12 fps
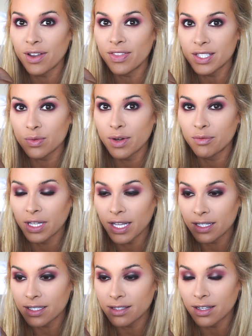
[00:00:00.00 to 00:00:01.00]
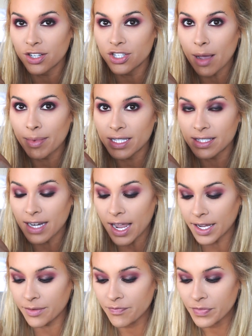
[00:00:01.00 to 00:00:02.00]
and this one really does a good job at
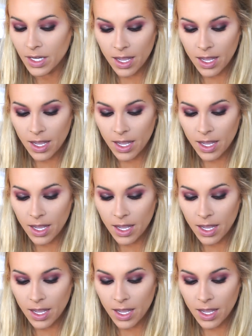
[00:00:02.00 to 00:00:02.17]
staying.